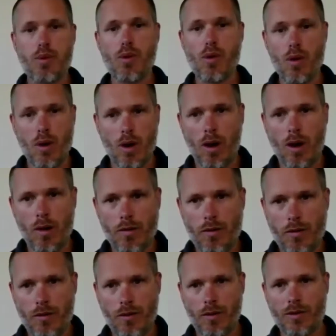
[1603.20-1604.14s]
pool
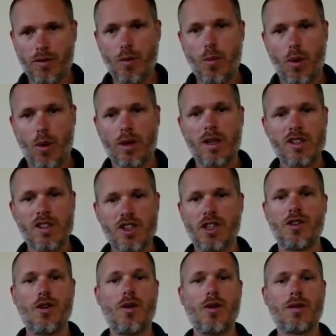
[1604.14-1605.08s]
of support
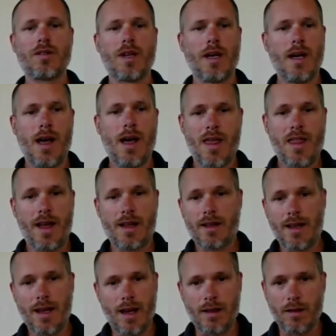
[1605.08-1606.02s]
engineers
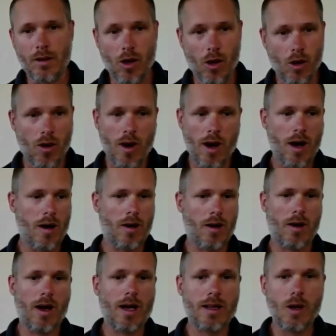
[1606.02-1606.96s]
that can go
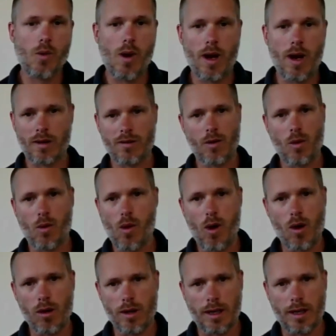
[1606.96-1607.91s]
anywhere in the
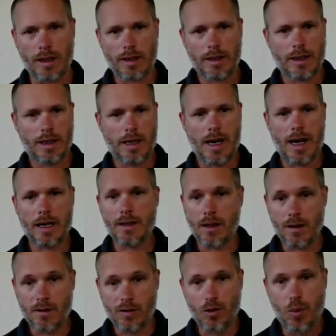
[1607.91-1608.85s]
world
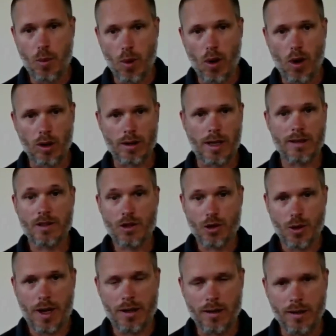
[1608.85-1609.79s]
and support and
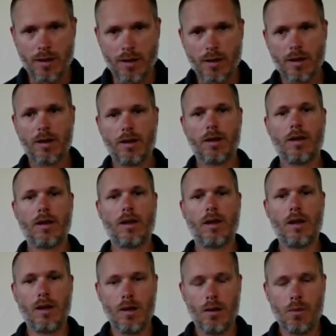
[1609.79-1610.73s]
train
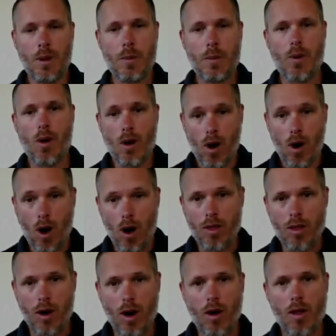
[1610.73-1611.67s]
people
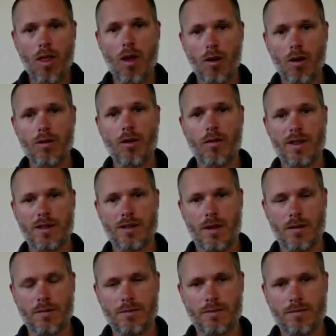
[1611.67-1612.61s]
on the
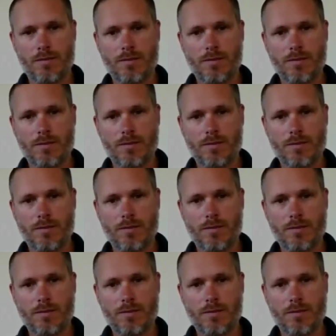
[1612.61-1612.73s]
vessel.